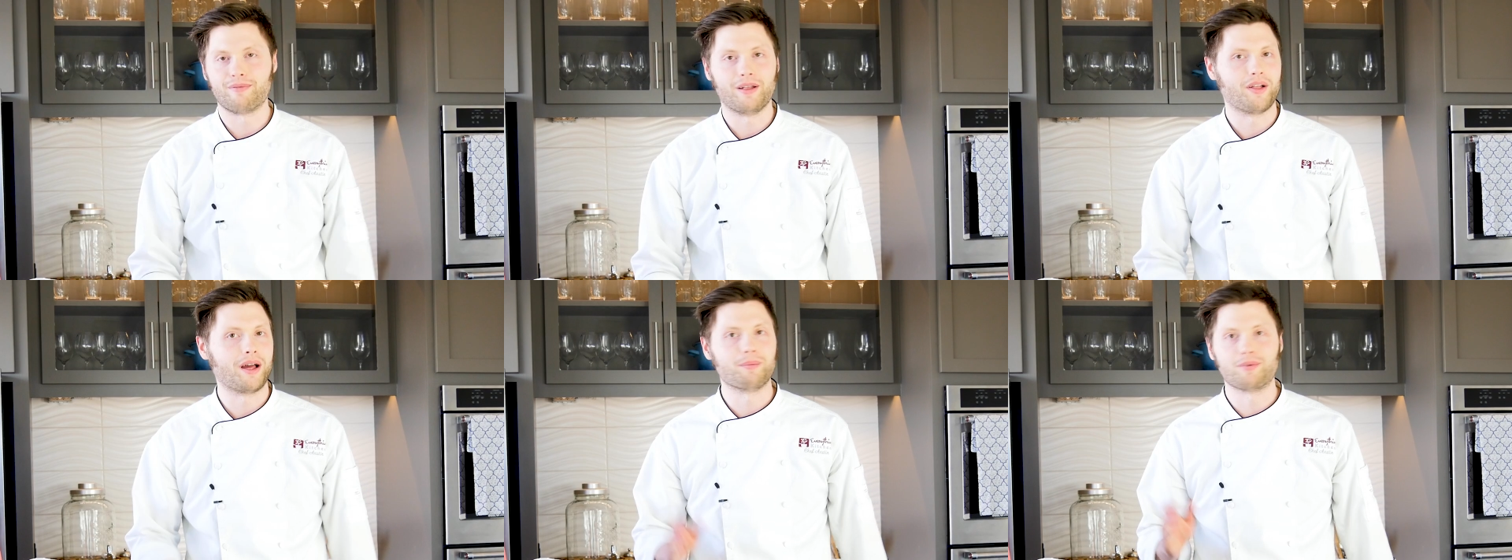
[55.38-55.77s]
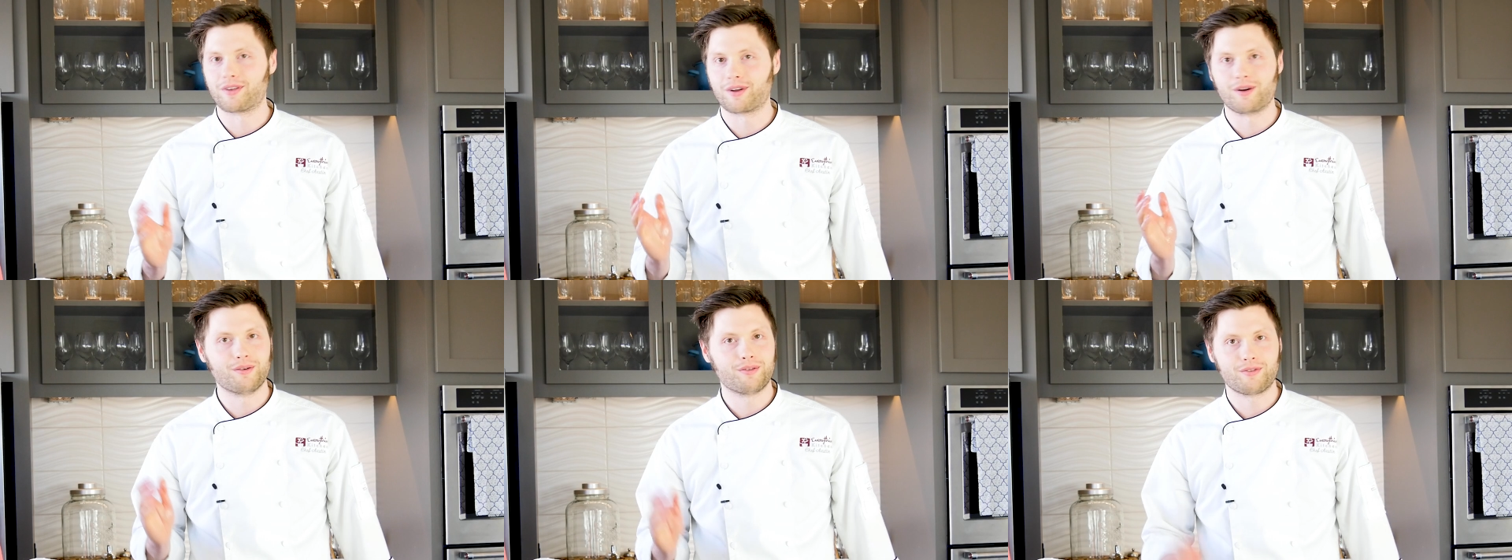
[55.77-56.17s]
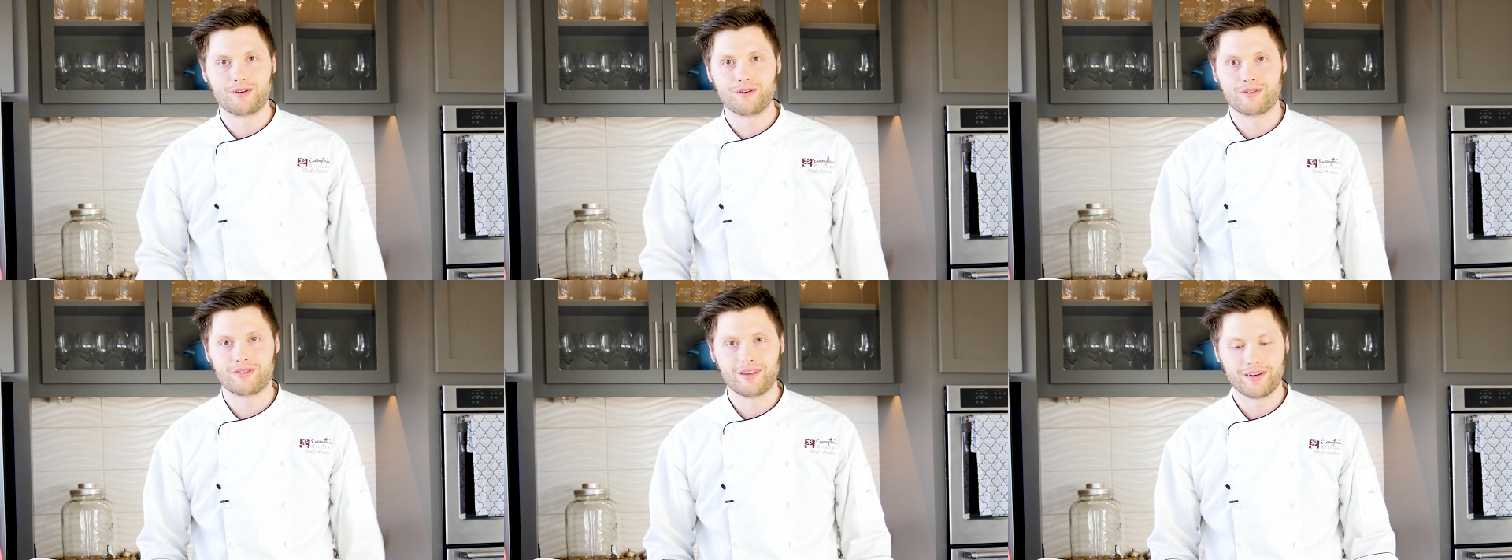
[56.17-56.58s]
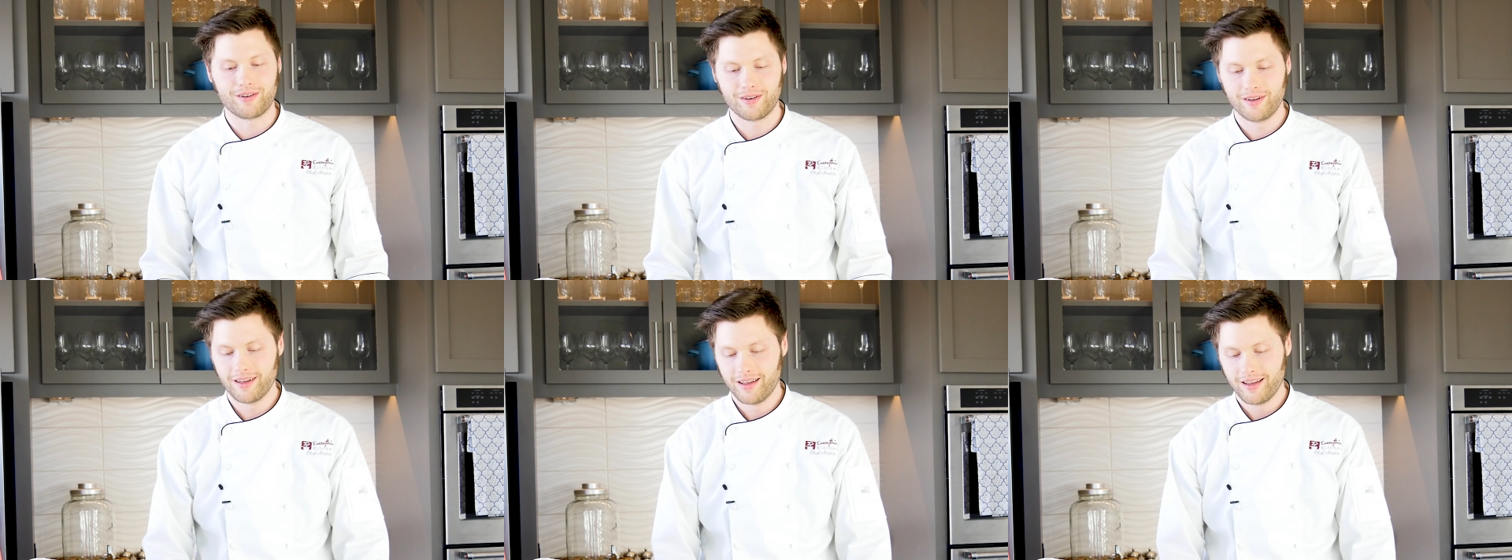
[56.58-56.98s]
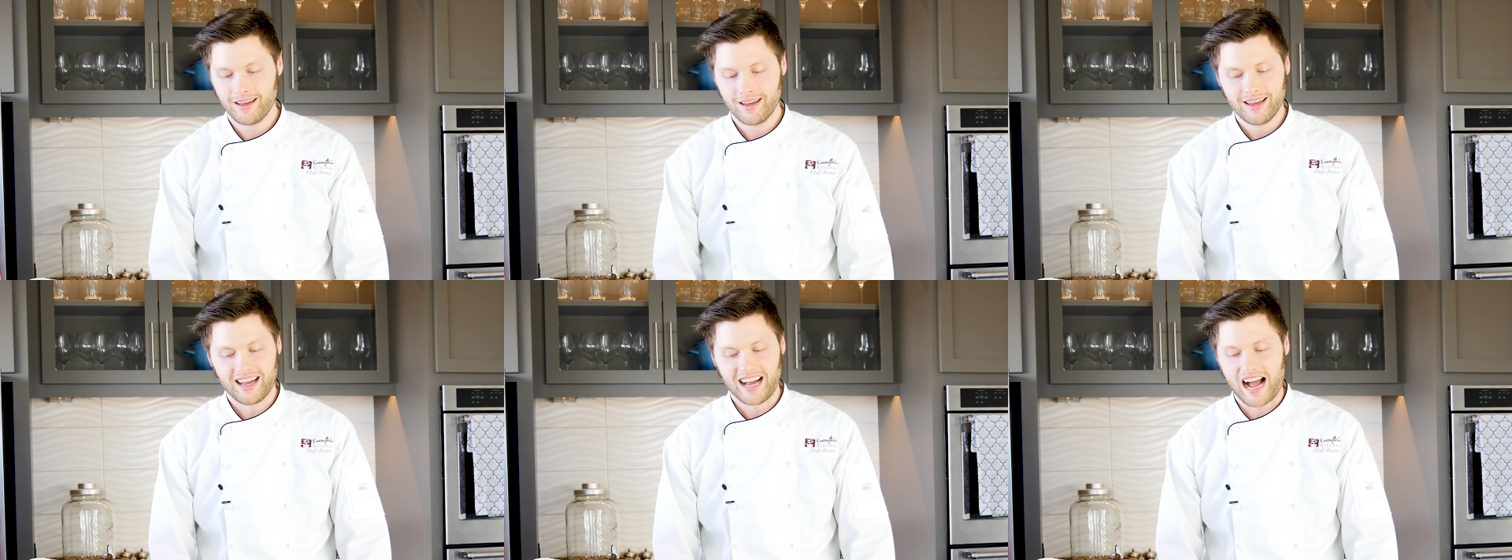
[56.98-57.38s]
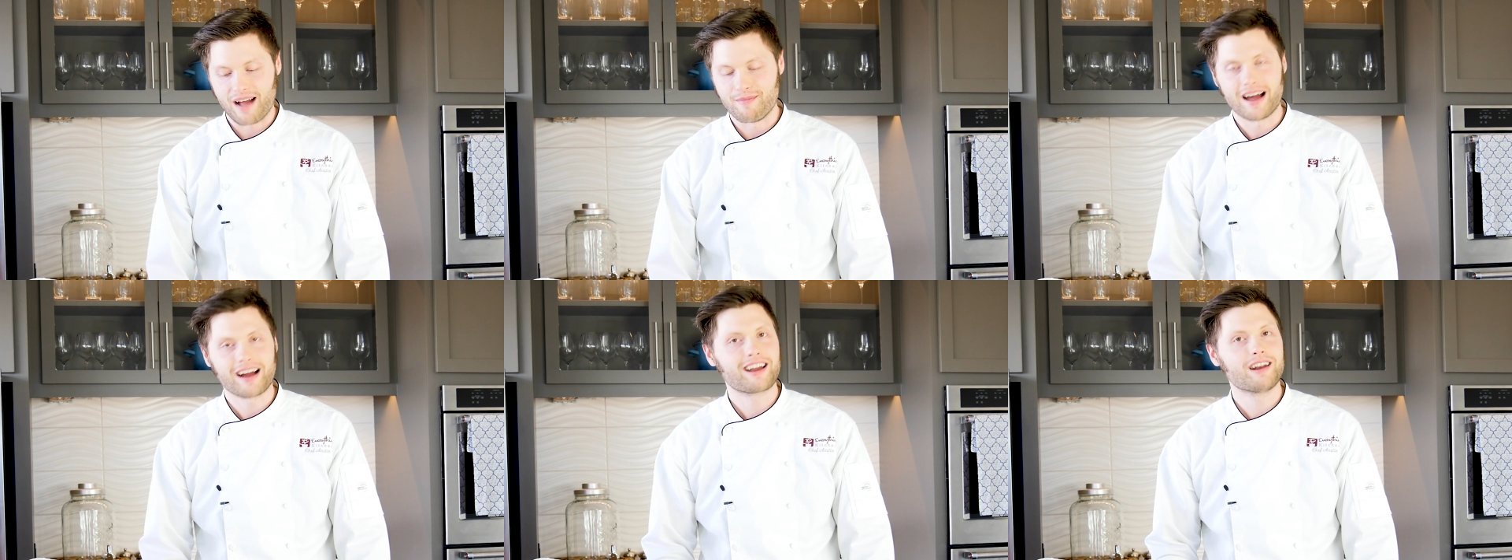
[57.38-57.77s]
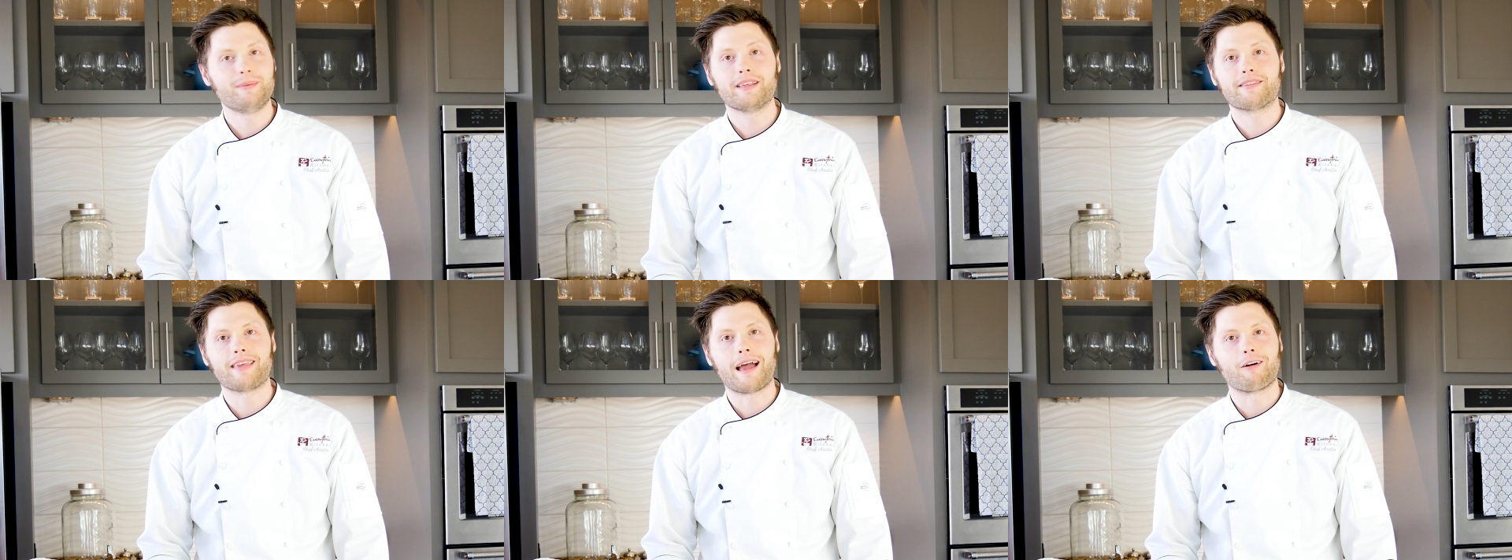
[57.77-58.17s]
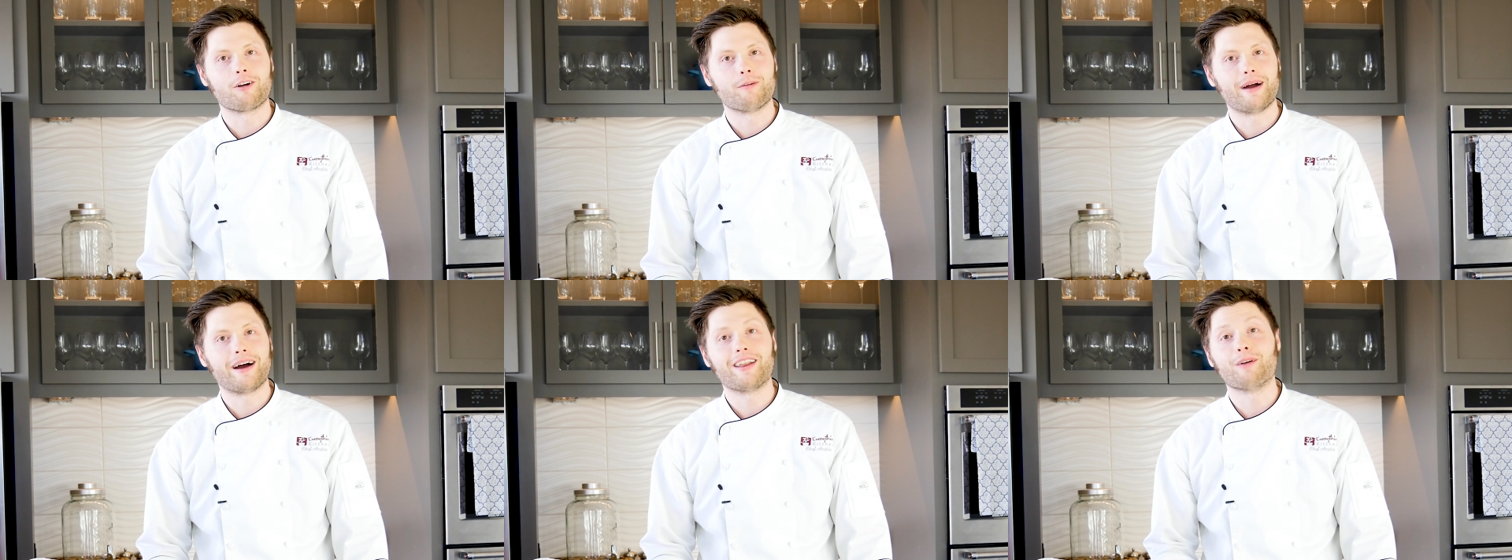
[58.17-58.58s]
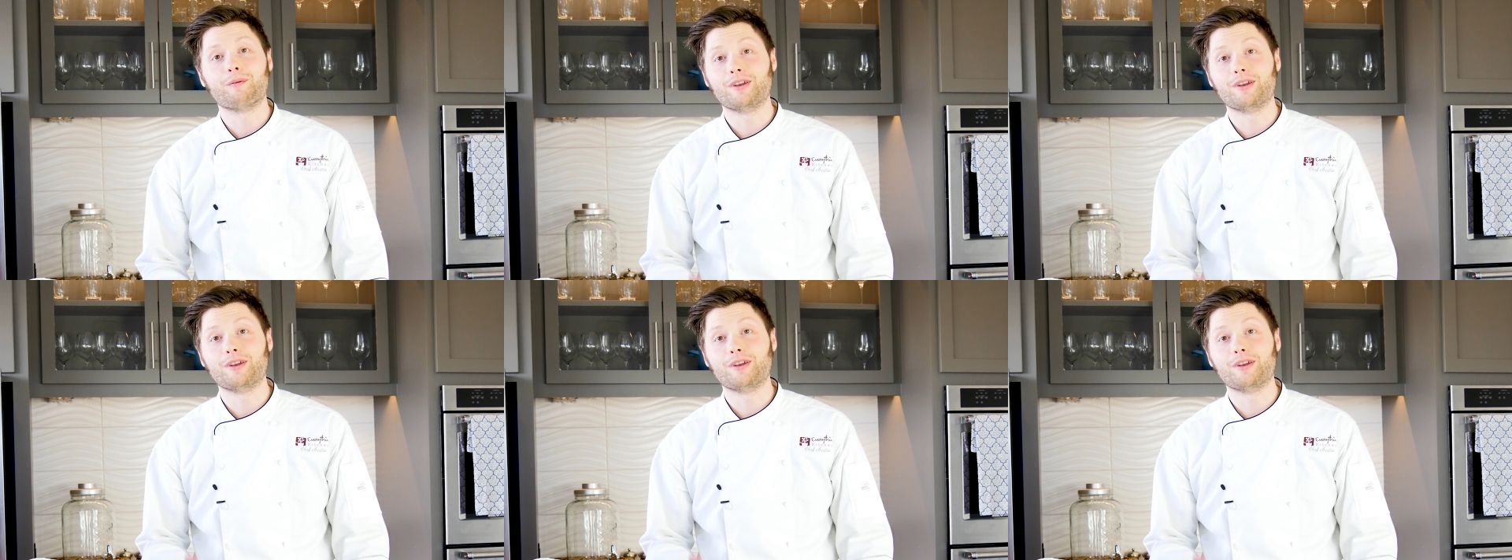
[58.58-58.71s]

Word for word: my limes to go through, so I'm not going to be sour about it.